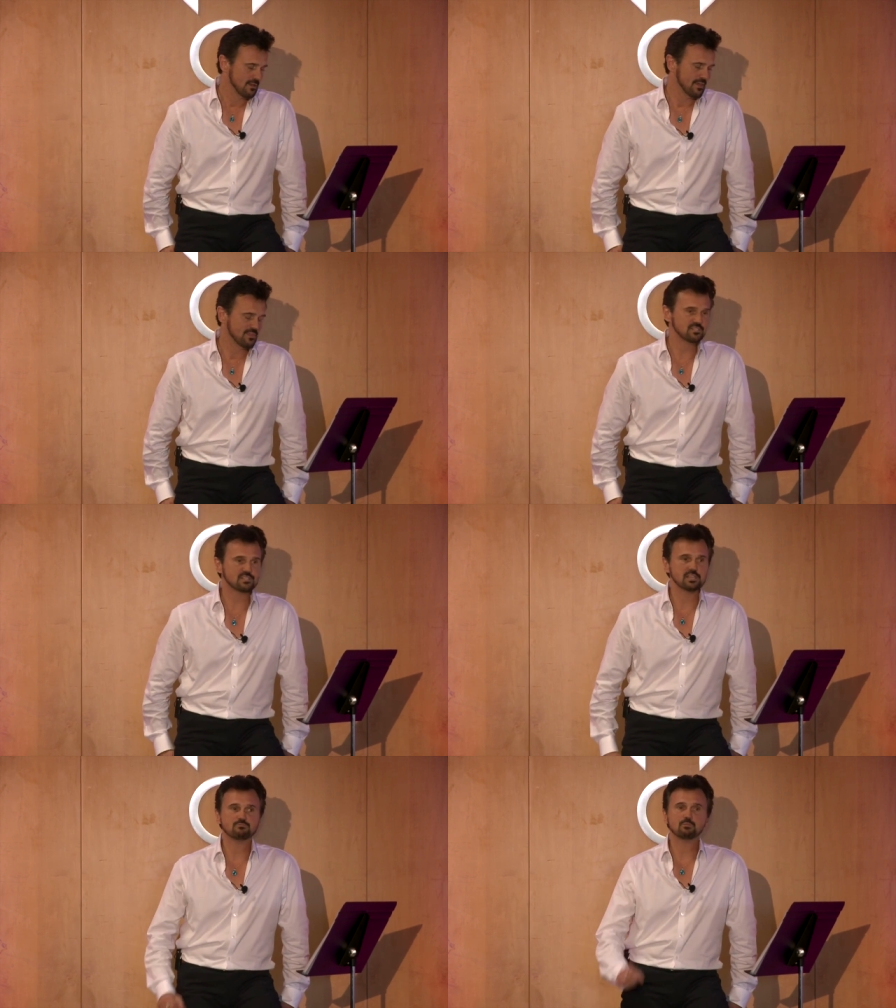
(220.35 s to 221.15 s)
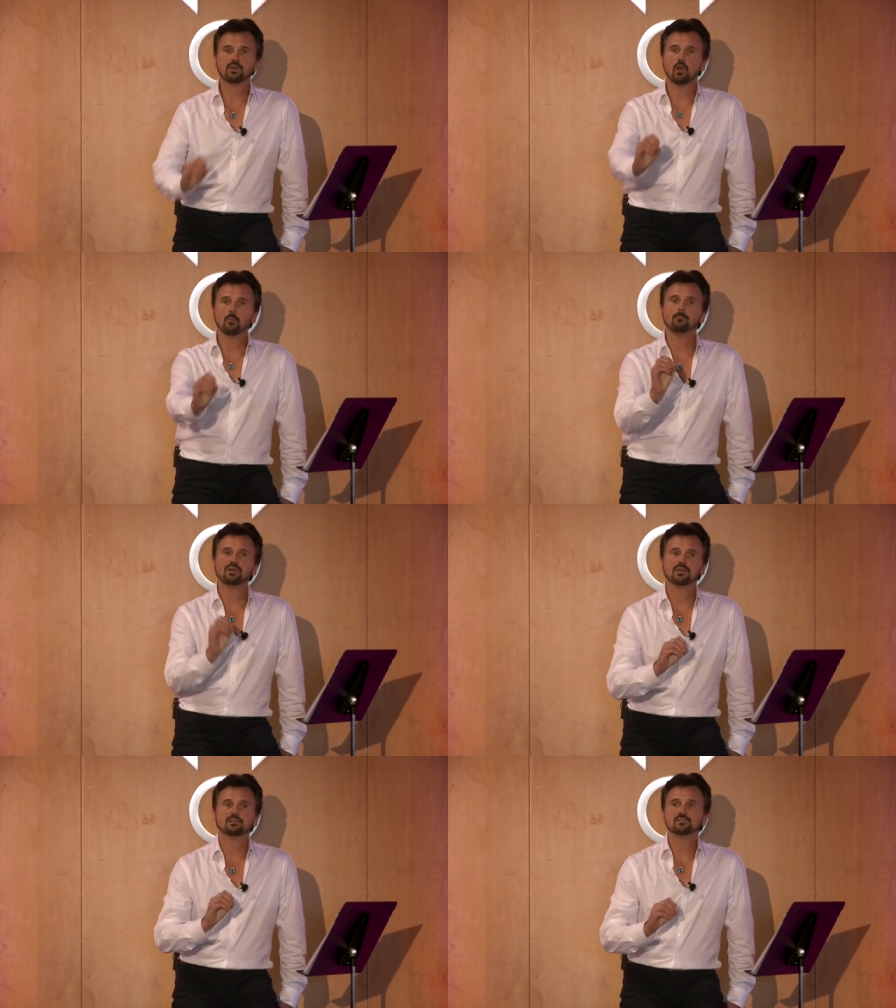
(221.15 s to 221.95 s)
And this seems to be our
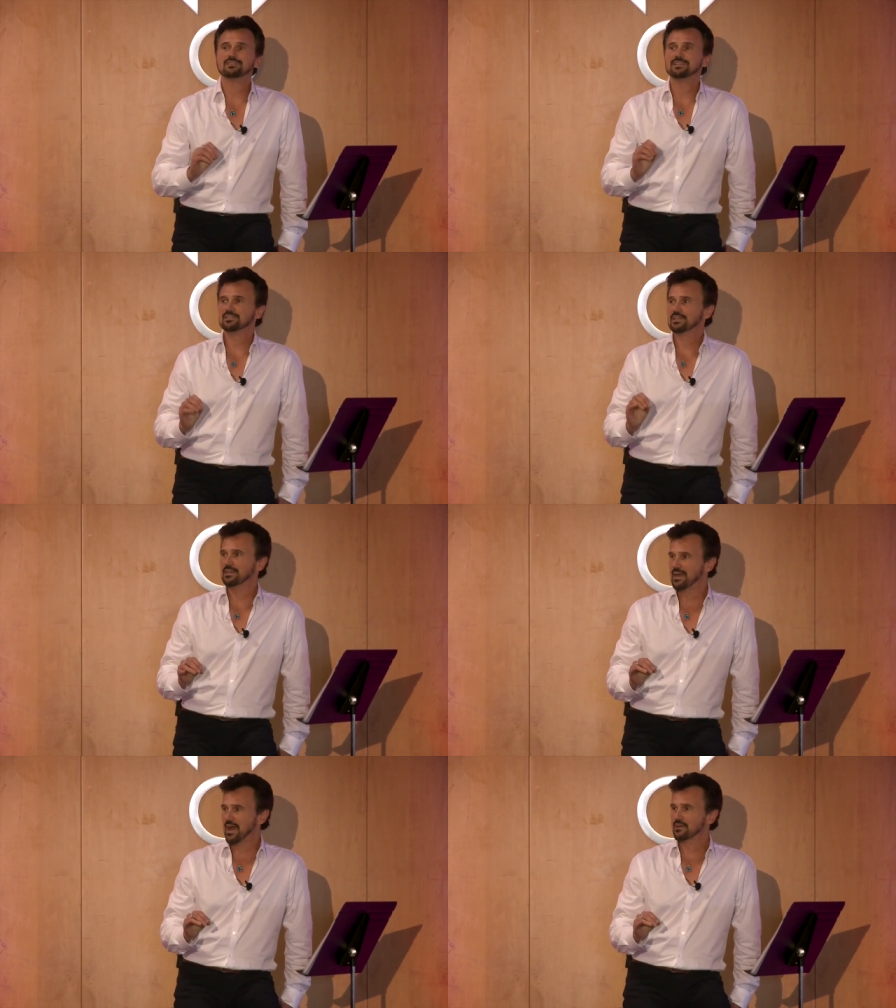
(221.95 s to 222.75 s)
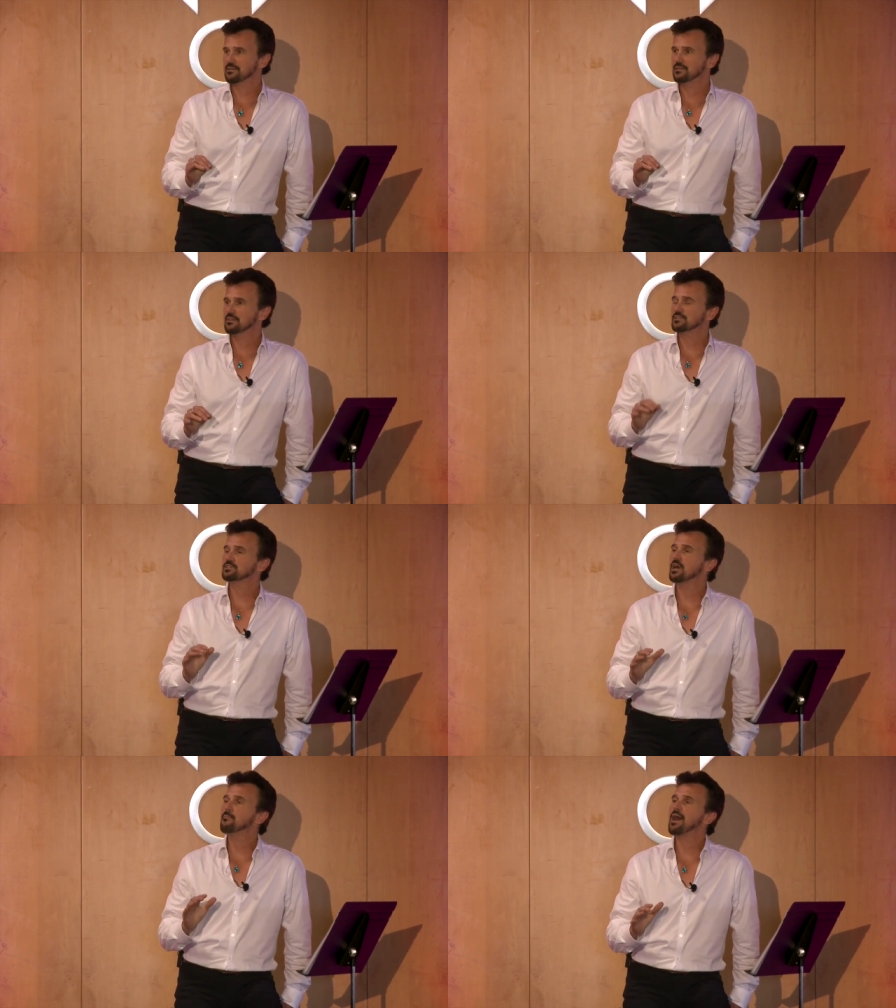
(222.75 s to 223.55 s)
biggest disconnect that
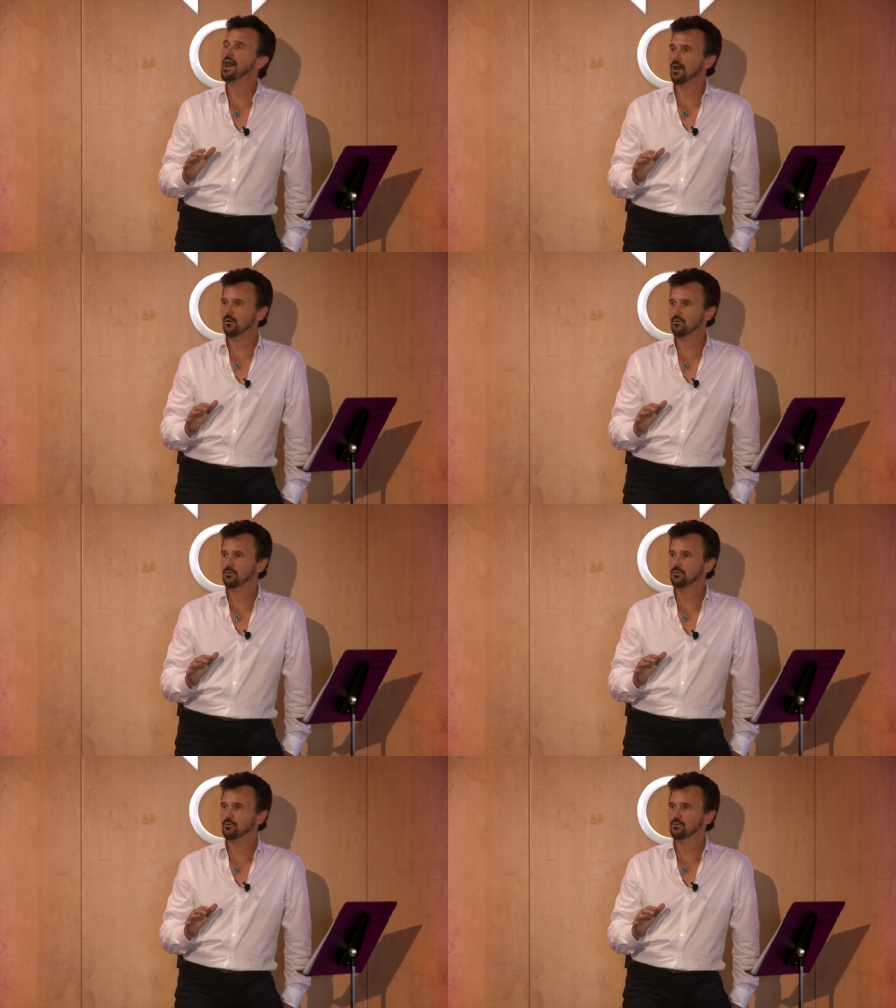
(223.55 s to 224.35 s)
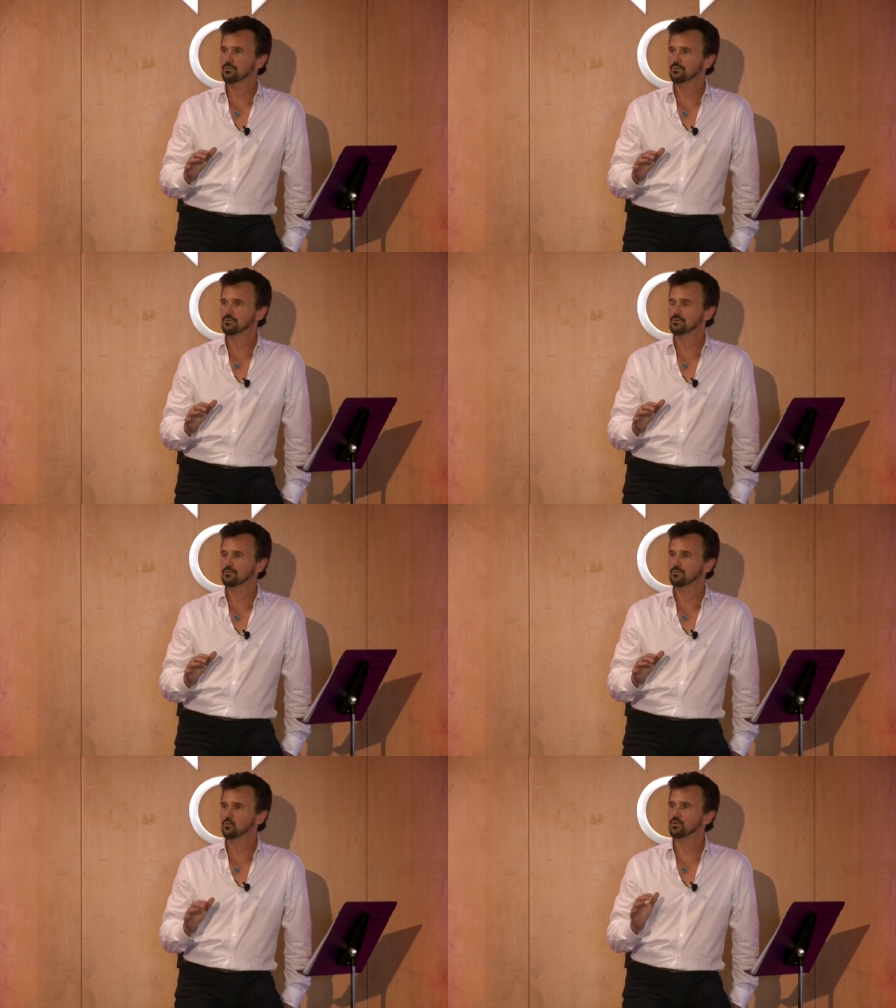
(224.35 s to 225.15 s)
somehow
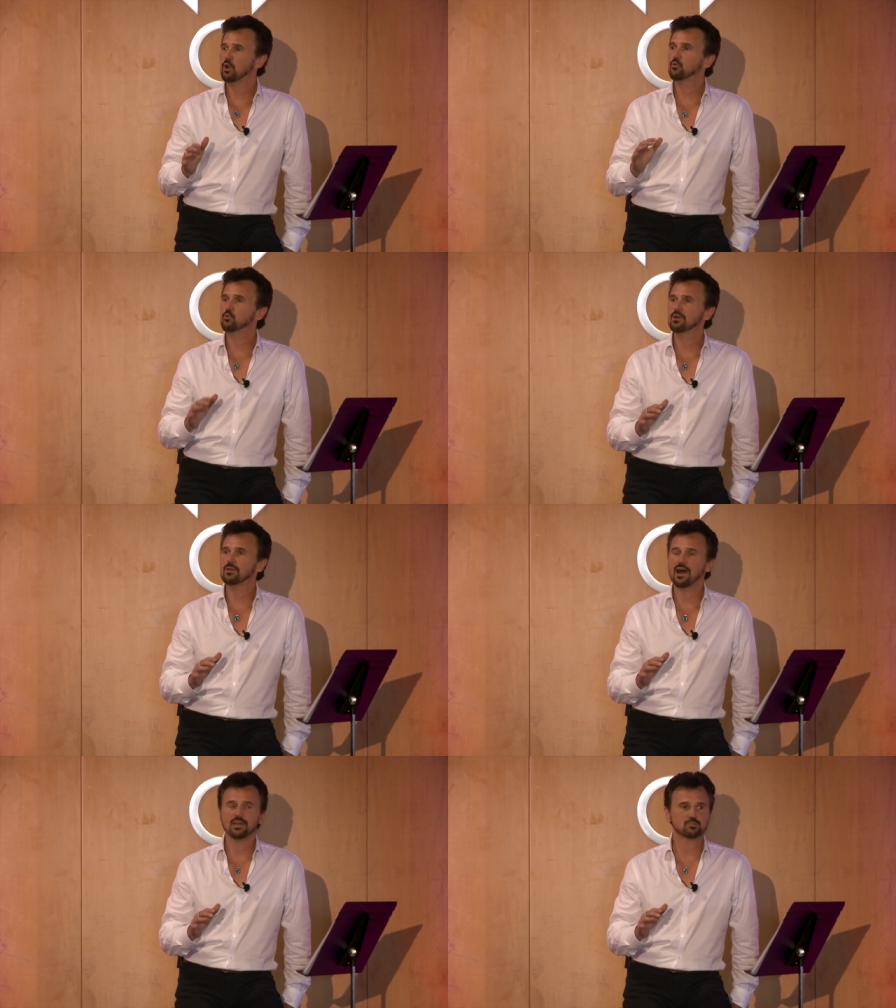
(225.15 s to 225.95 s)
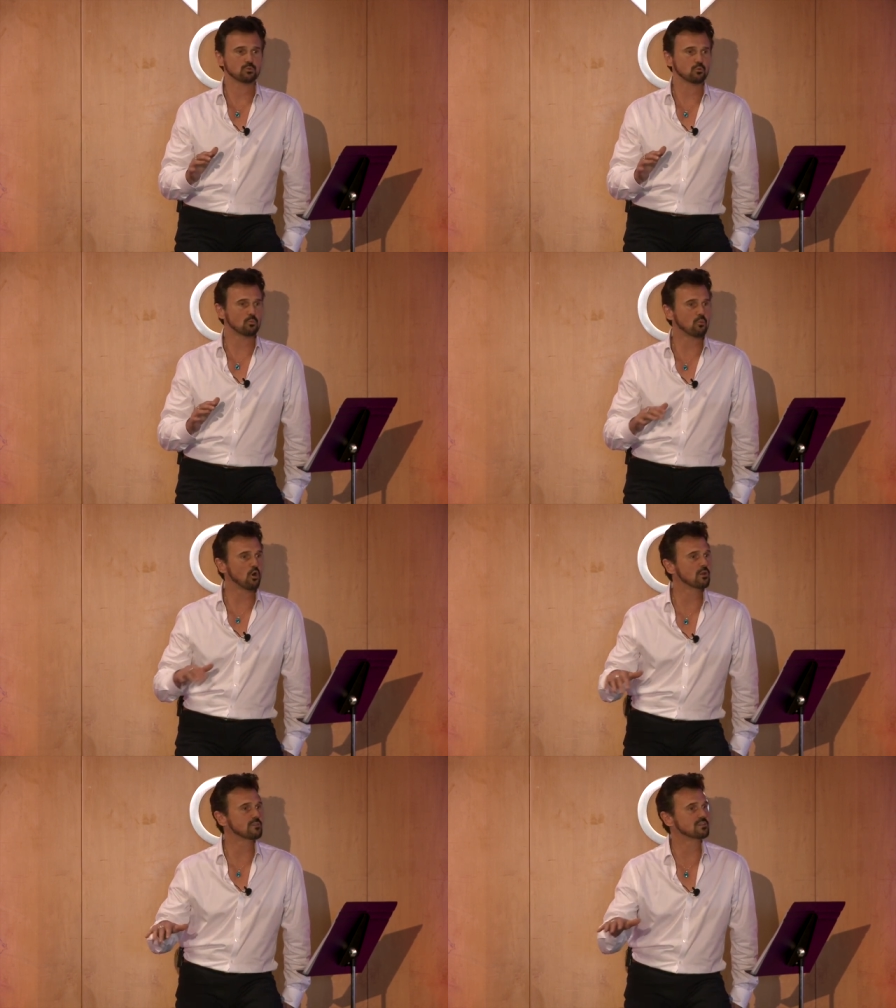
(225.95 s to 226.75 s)
we don't realize we're
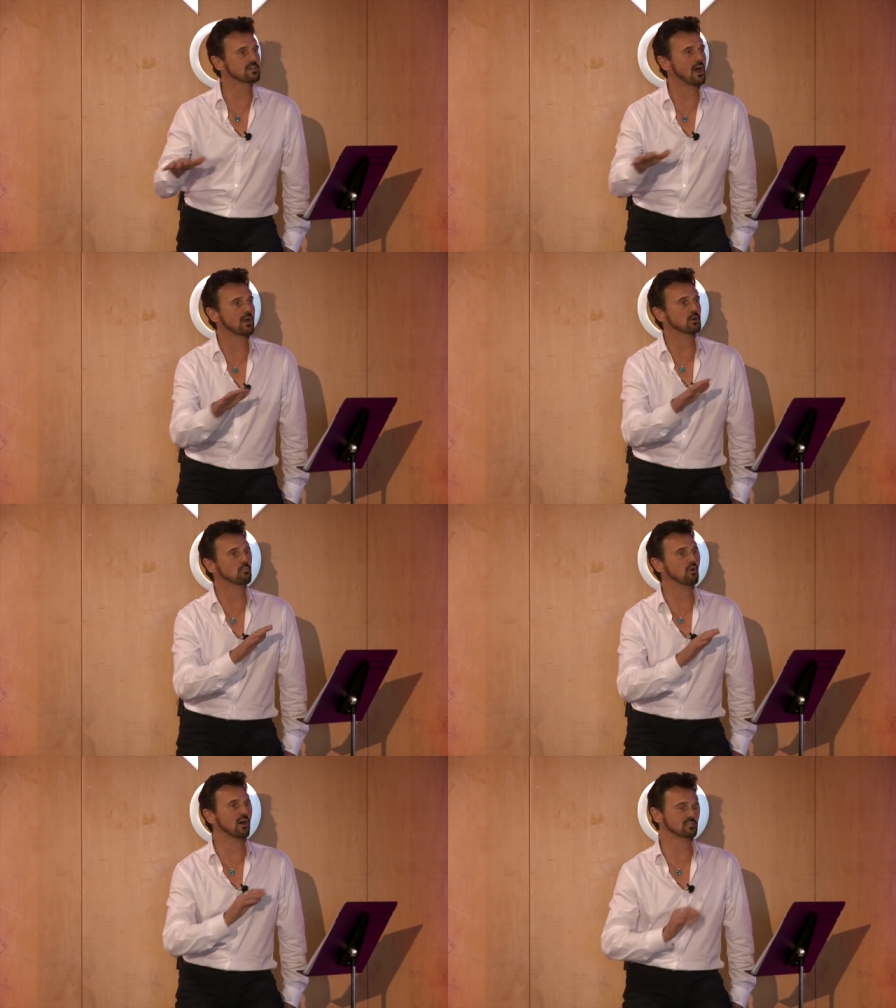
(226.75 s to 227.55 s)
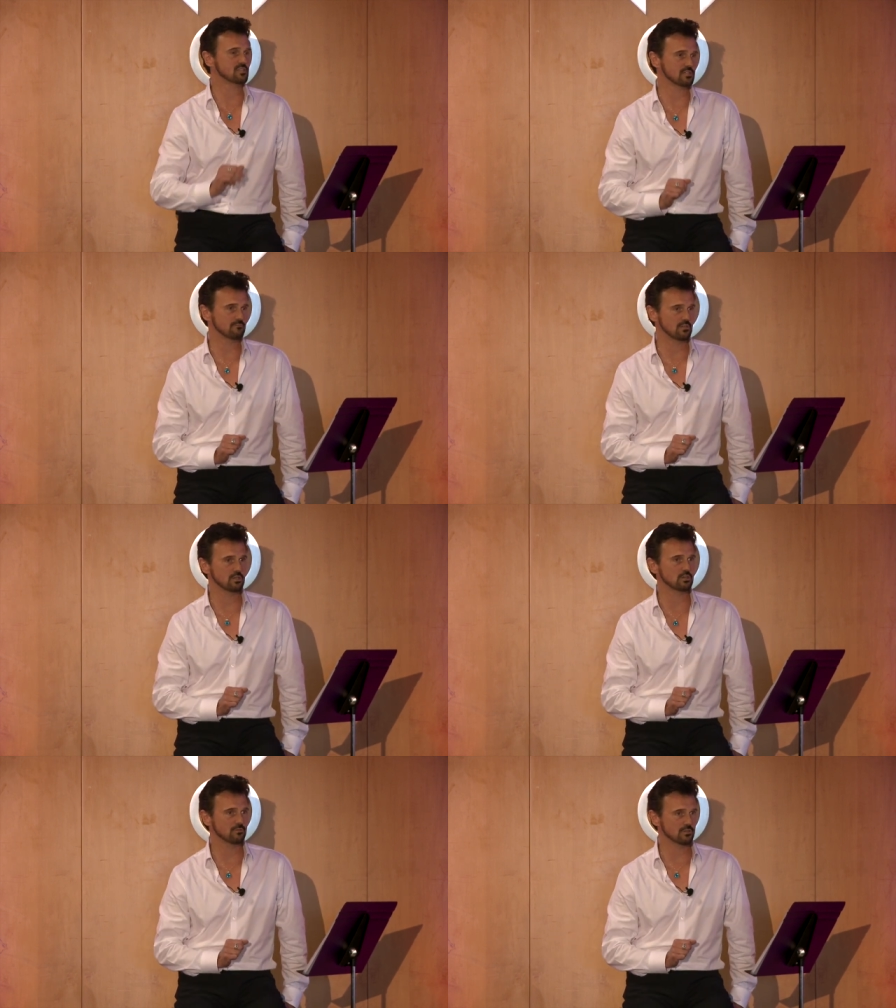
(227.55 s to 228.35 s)
part of the entire process of the
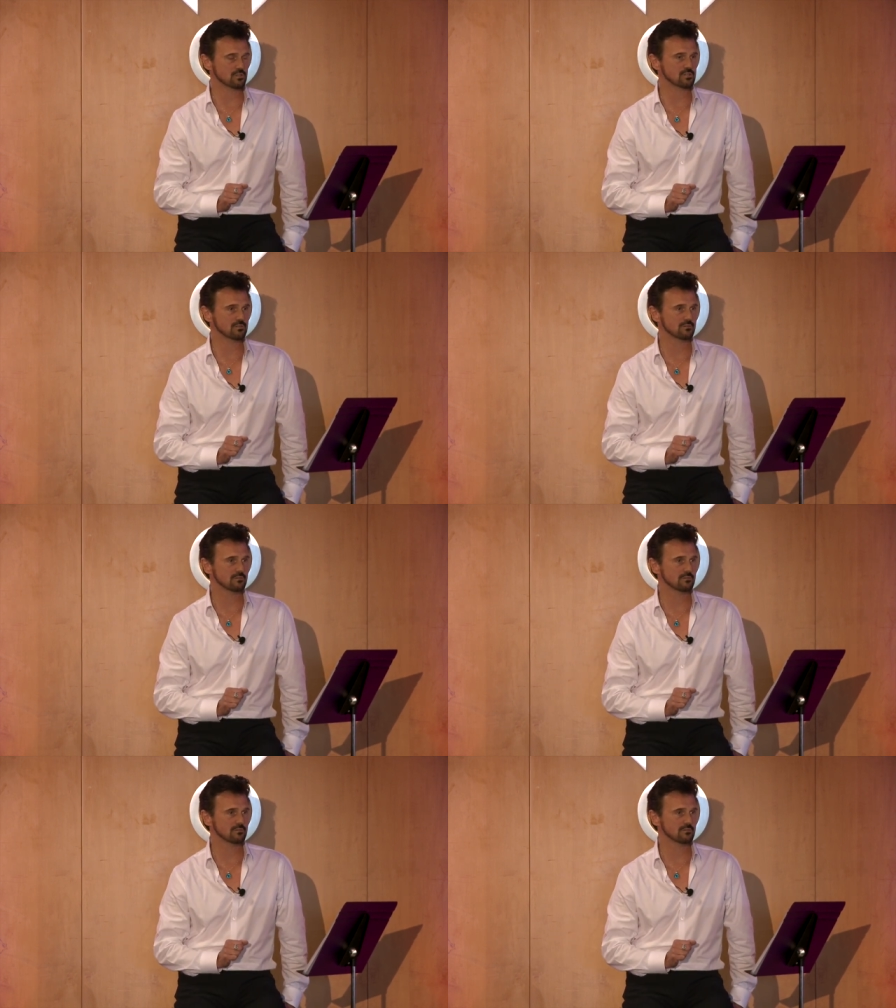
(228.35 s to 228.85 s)
universe.